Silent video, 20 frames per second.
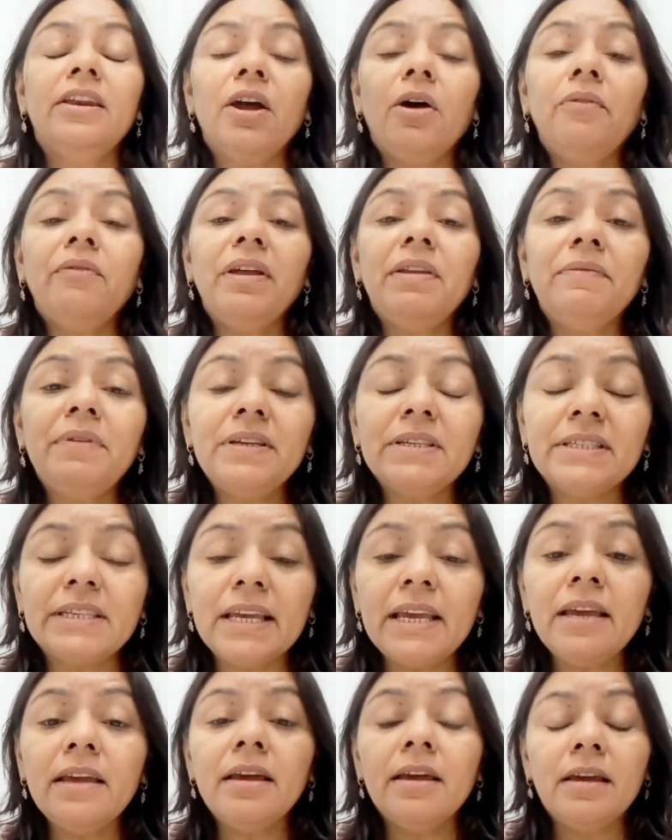Now when we
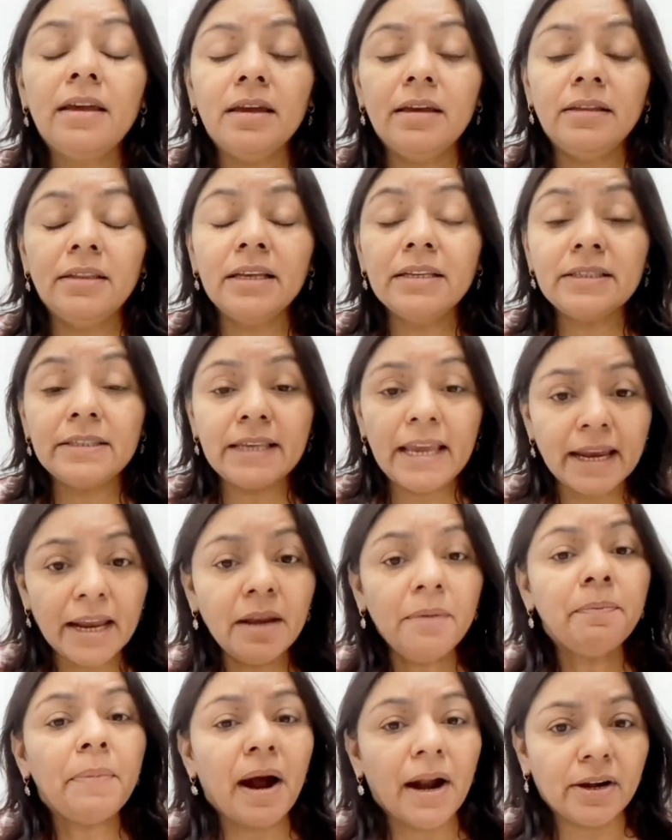say the
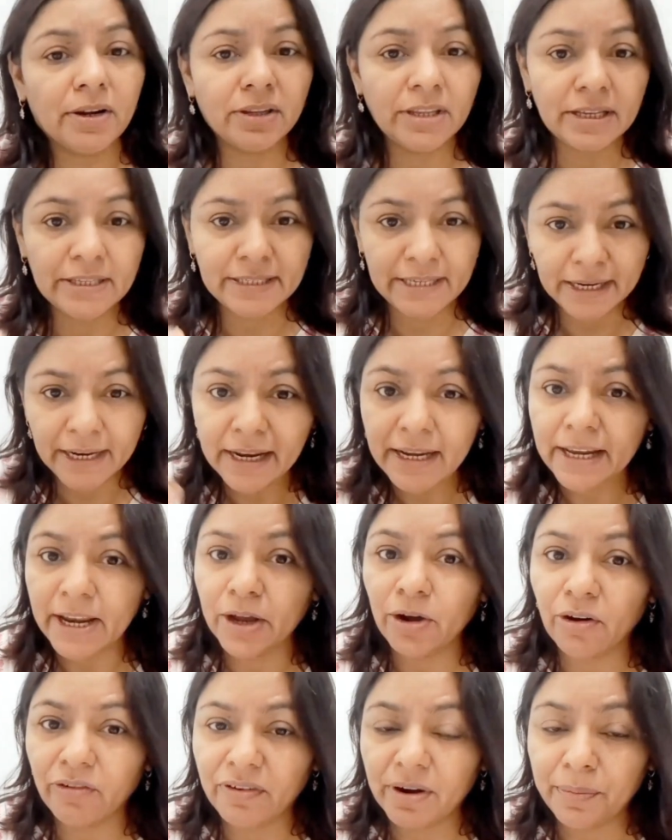second part, the second
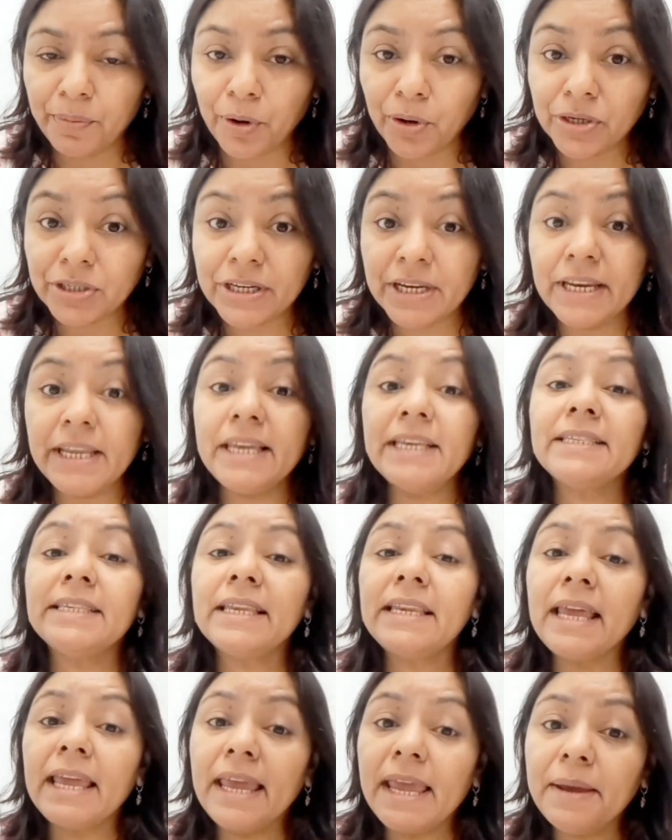leg of abortion
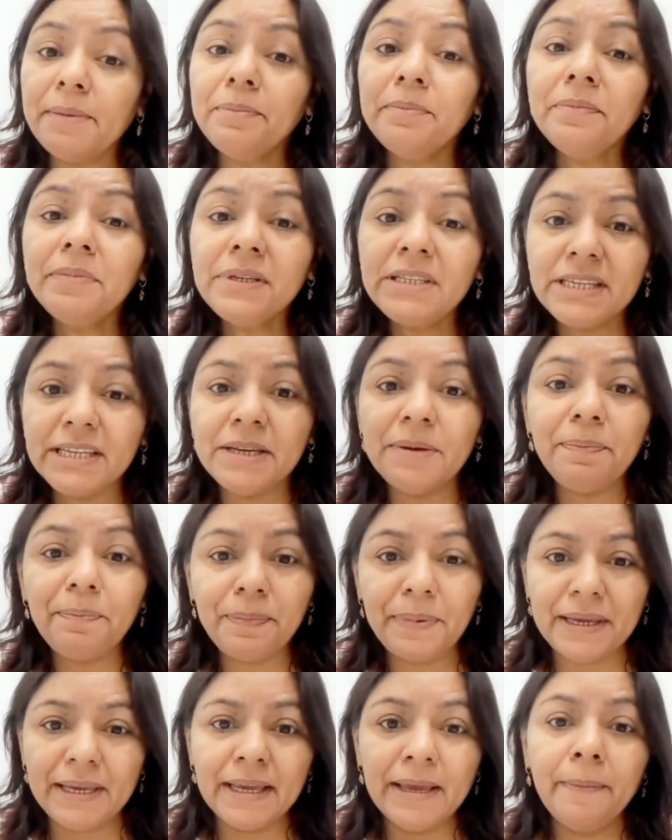is an
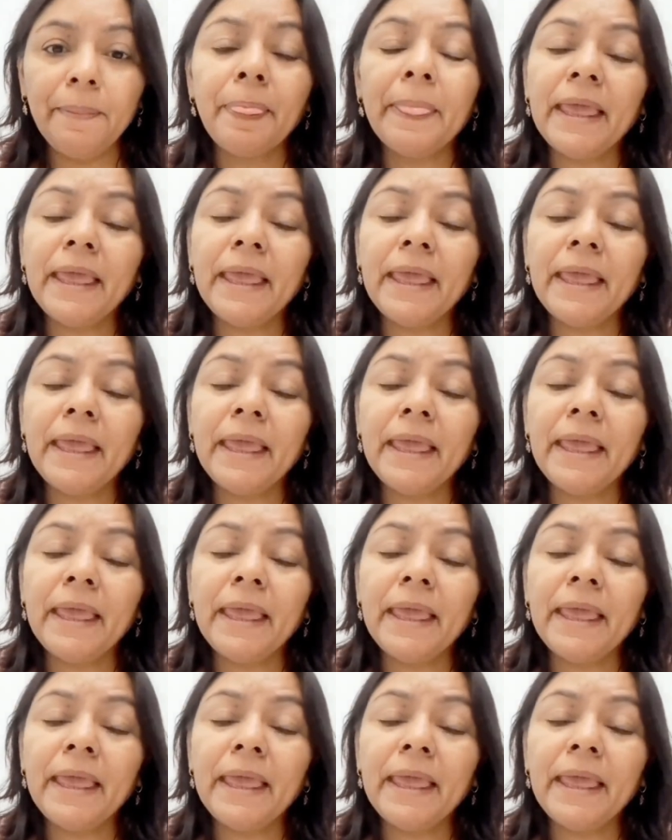MTP.